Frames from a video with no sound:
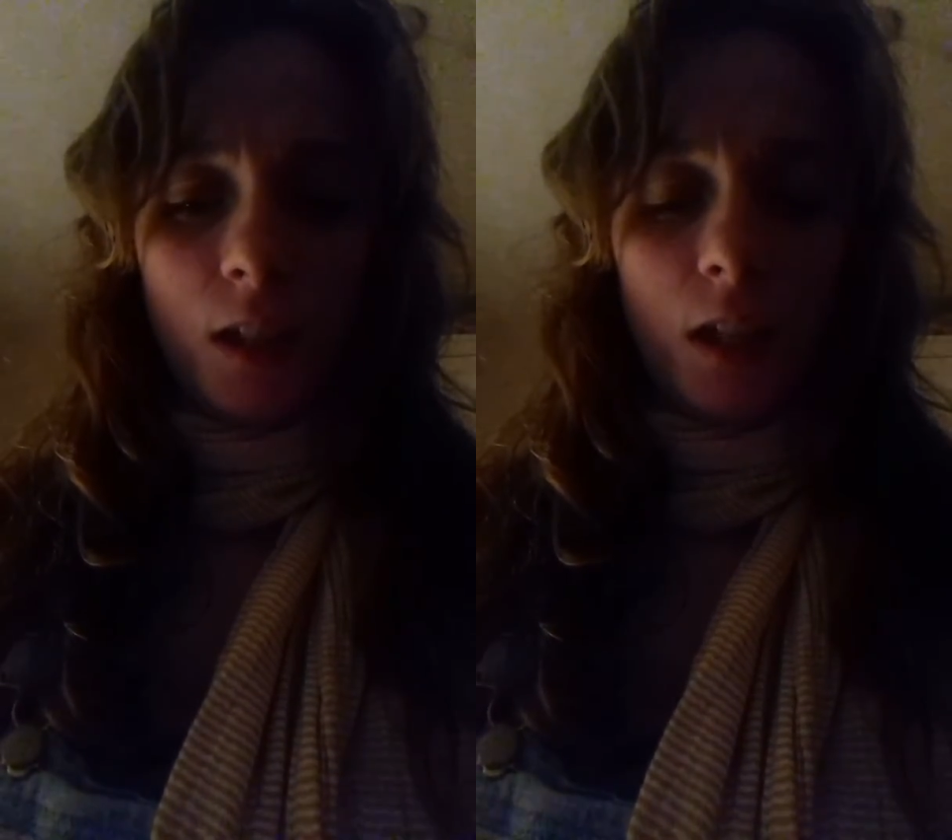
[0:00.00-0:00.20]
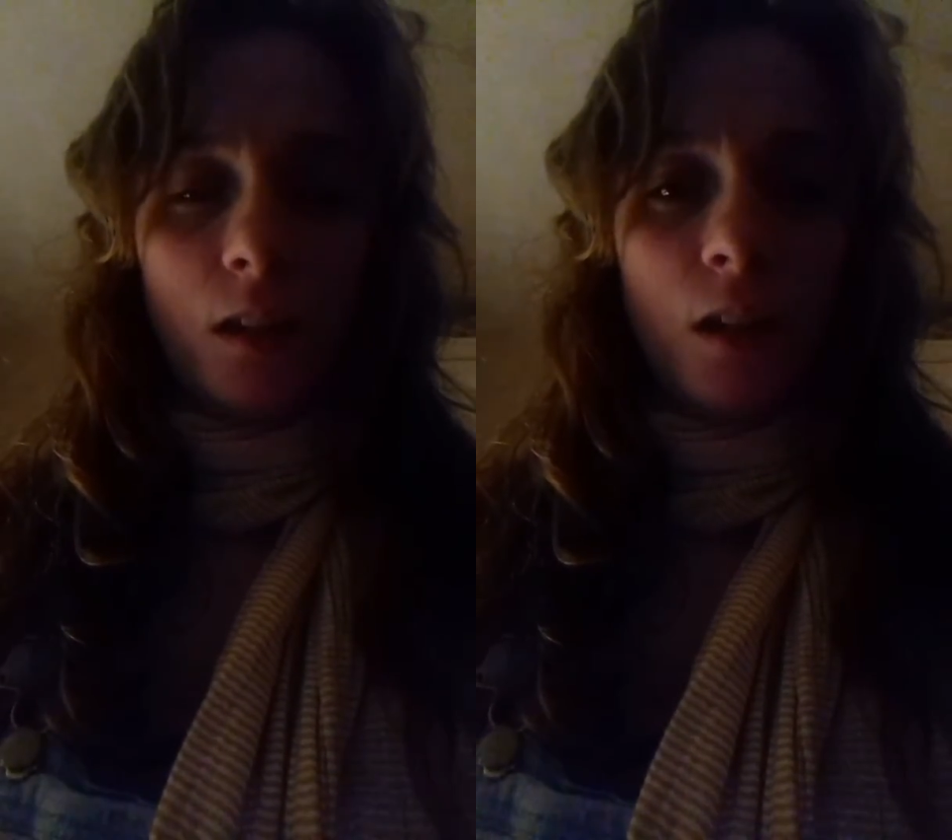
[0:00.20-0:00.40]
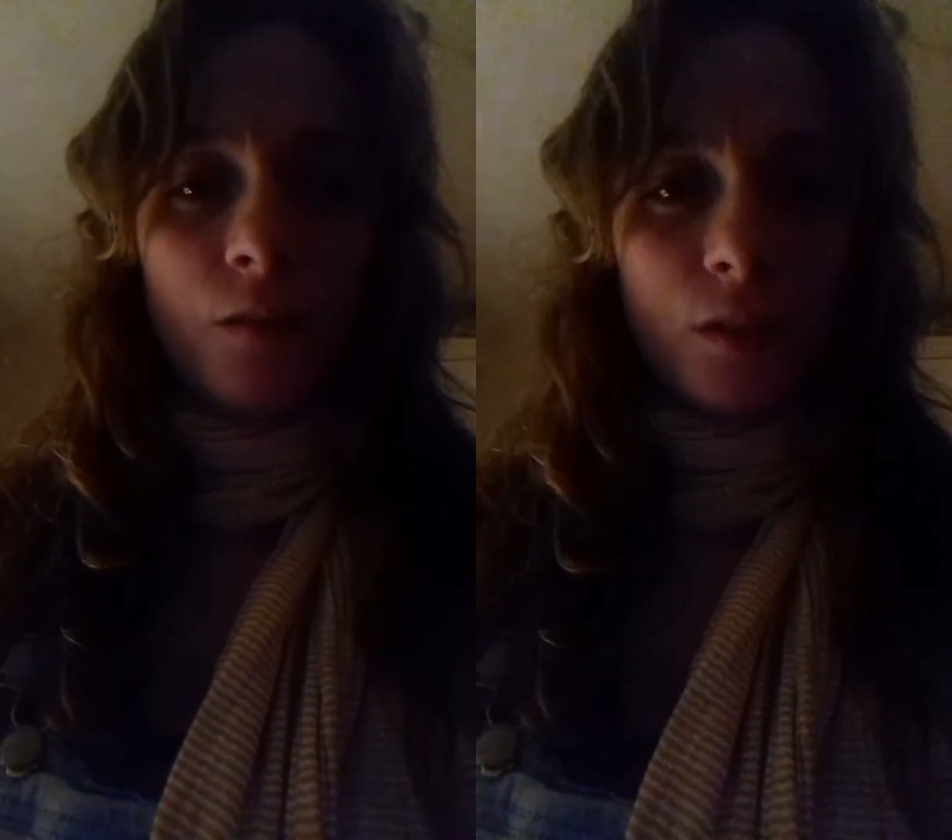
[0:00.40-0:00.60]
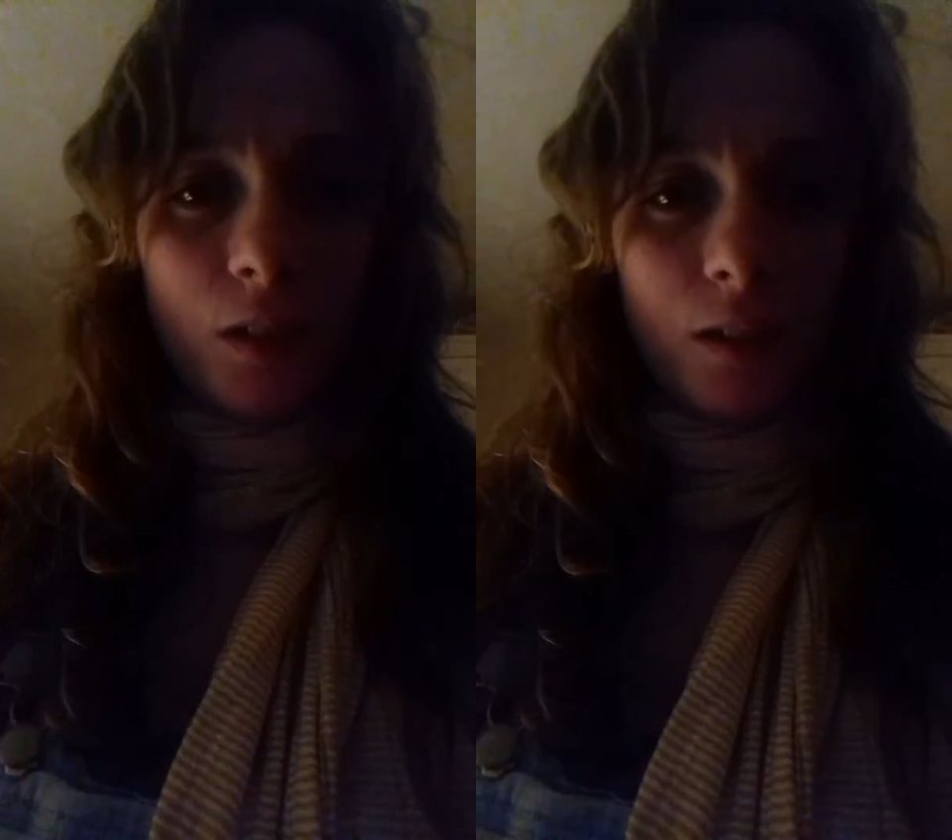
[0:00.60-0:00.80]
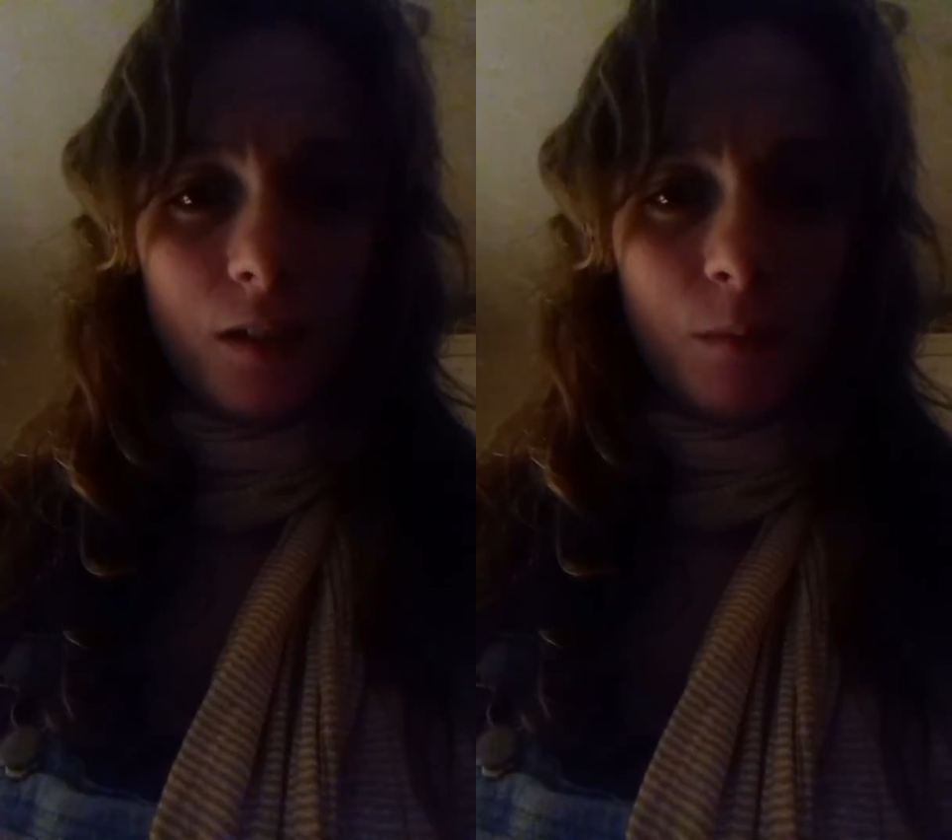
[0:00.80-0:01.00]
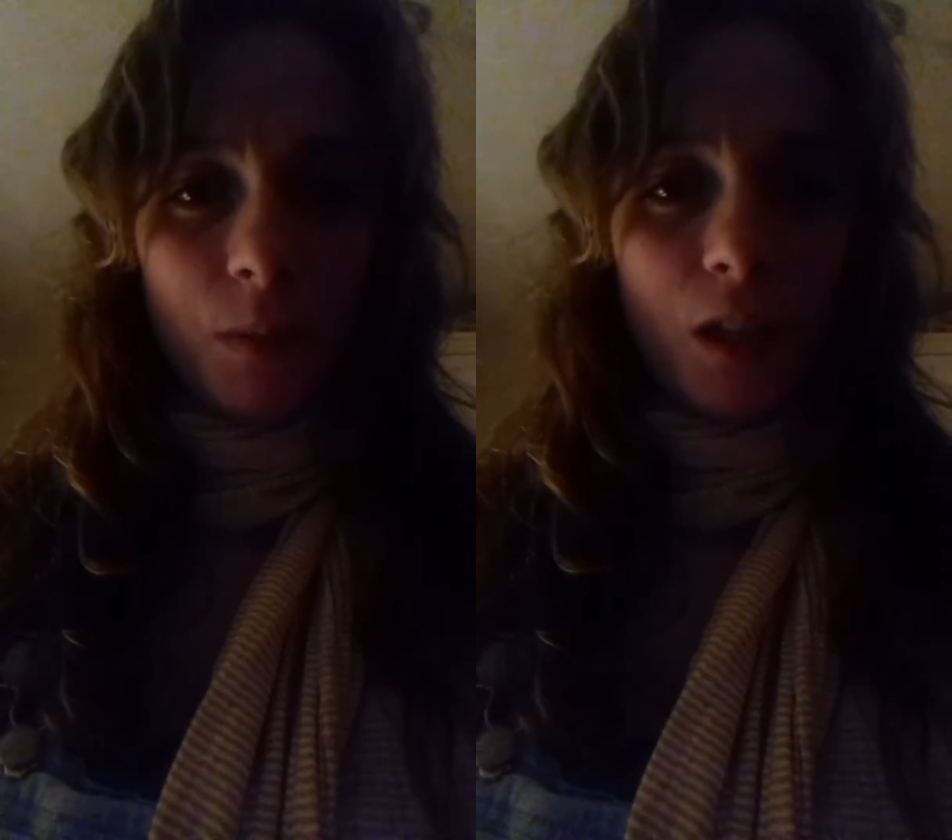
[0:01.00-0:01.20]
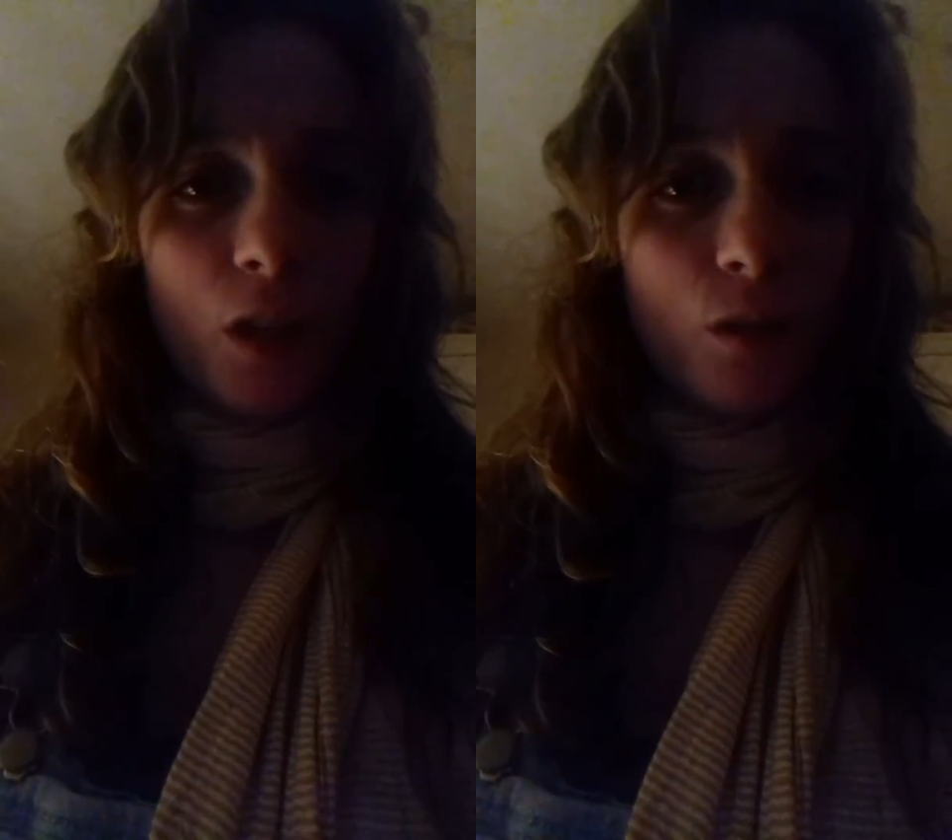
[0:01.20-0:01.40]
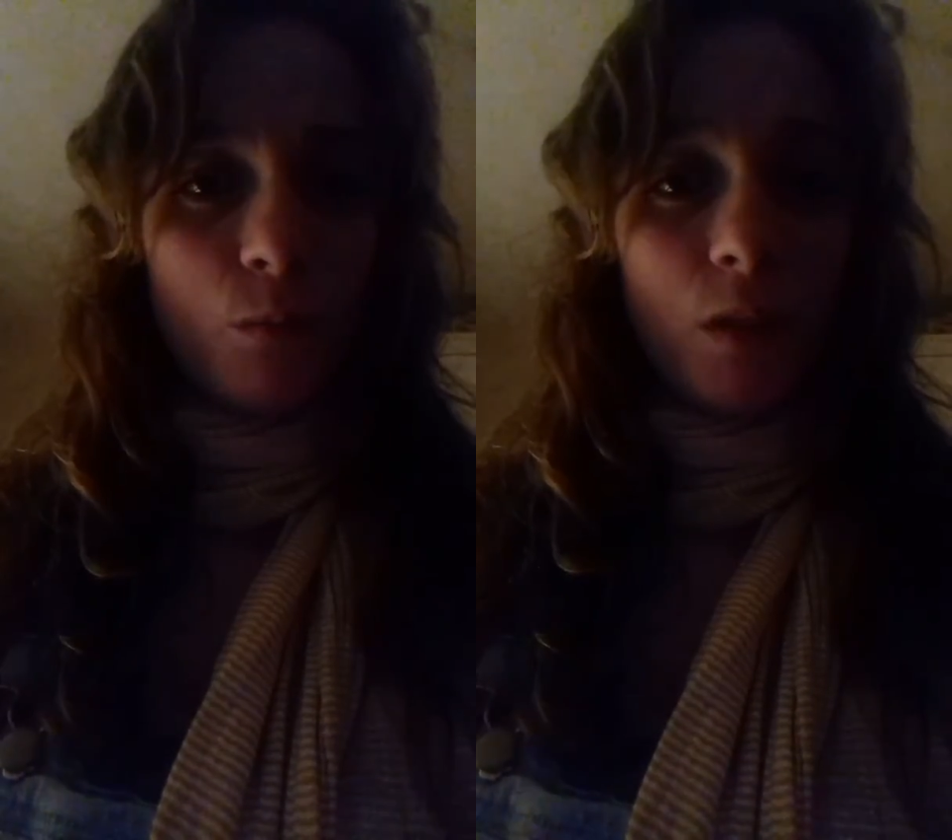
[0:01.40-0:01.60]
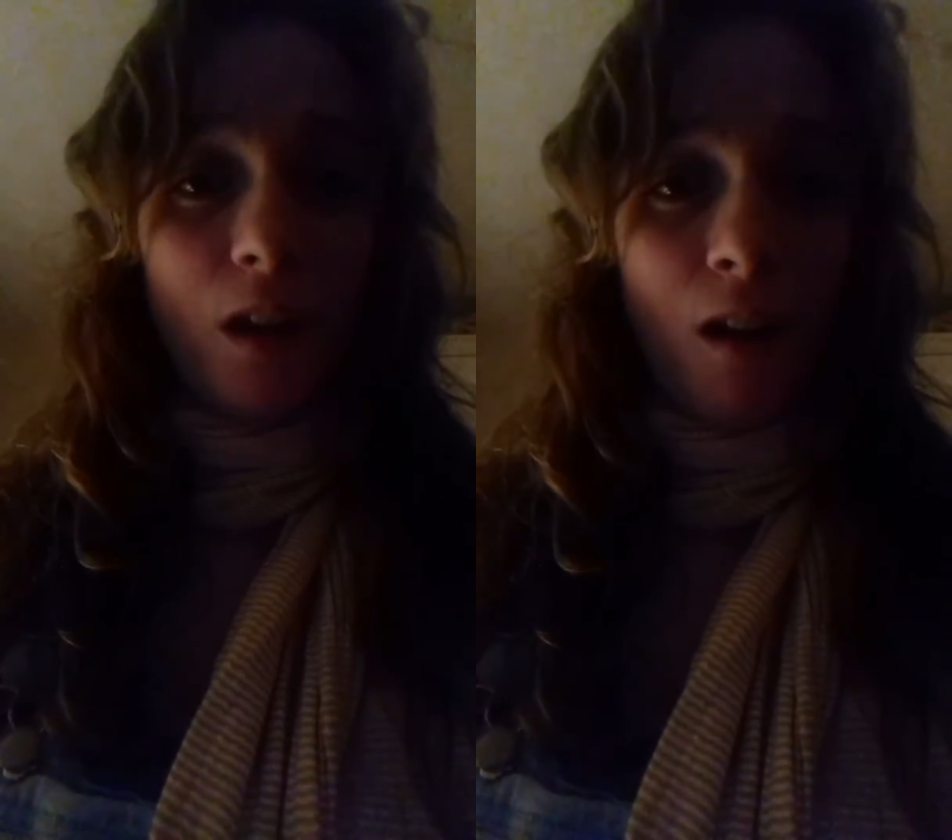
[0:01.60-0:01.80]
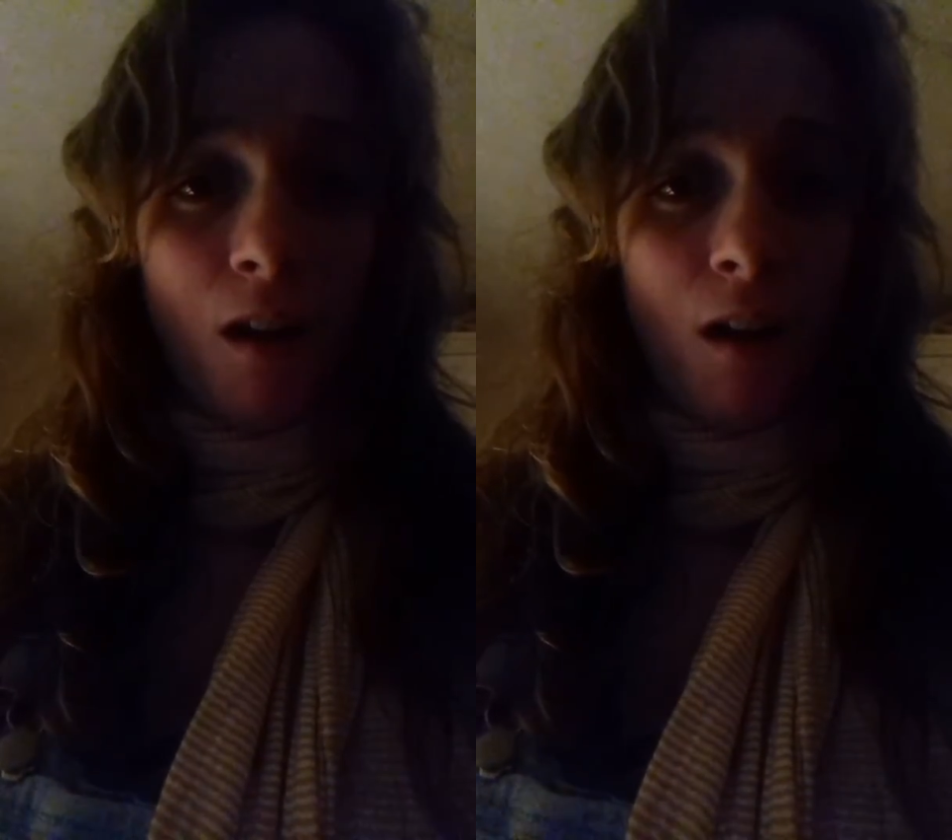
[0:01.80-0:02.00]
He loves us because we
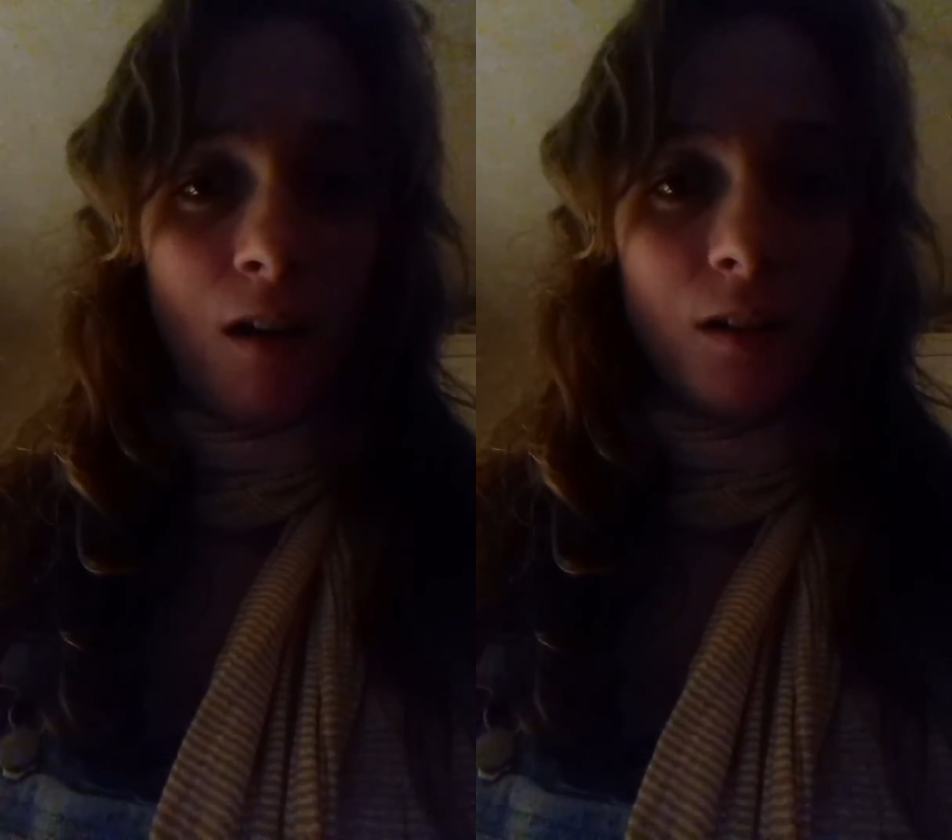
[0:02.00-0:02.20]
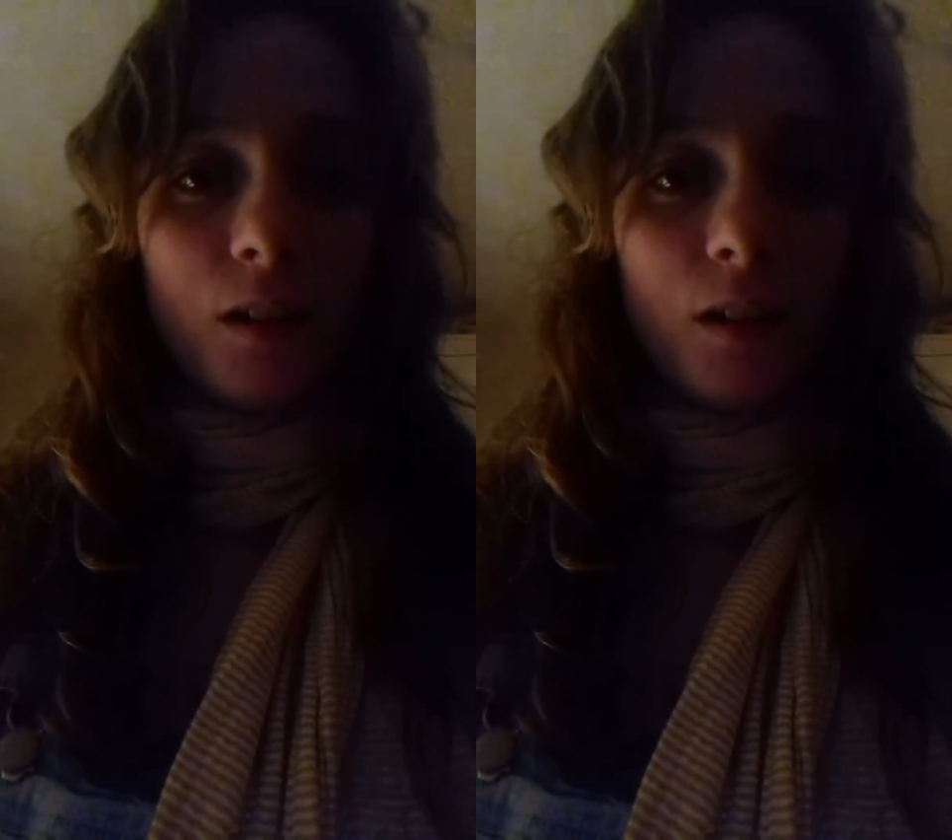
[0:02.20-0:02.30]
are